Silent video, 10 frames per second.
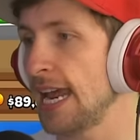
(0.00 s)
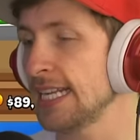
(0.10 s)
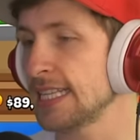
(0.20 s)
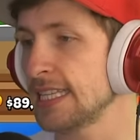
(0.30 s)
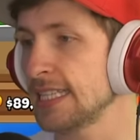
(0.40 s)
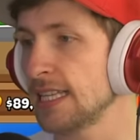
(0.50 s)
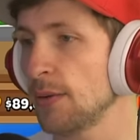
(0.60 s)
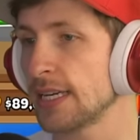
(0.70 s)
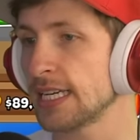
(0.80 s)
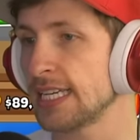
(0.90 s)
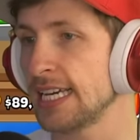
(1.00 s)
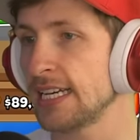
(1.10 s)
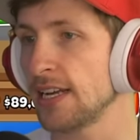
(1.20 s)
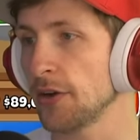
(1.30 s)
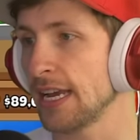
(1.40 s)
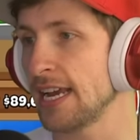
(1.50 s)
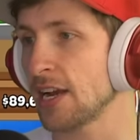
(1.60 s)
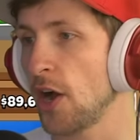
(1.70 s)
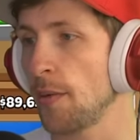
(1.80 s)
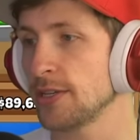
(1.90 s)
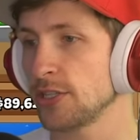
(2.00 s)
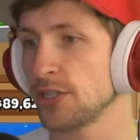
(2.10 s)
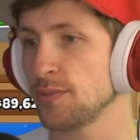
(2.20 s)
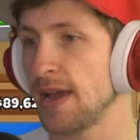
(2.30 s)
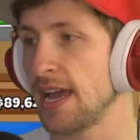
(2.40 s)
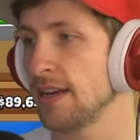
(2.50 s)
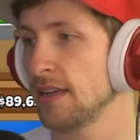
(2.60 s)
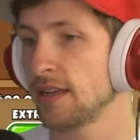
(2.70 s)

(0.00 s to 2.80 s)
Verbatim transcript: anything that we can get... Okay, yeah, commons are just bad.